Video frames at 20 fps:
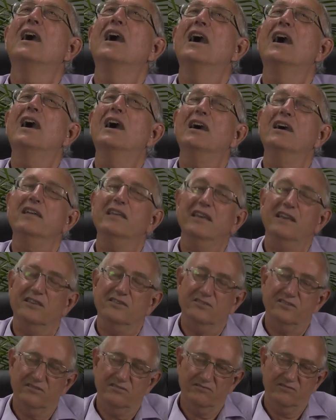Aha,
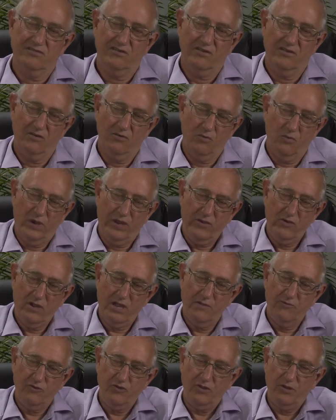yes. When you
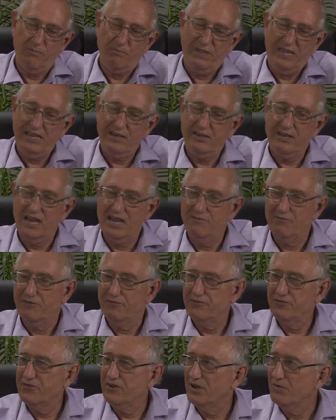come to the big time
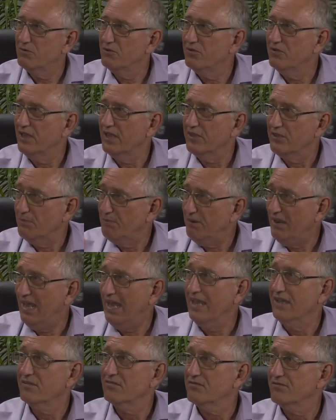of trouble and the
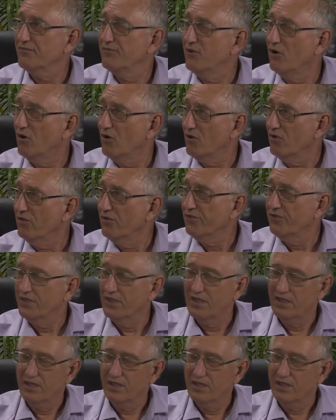plagues fall,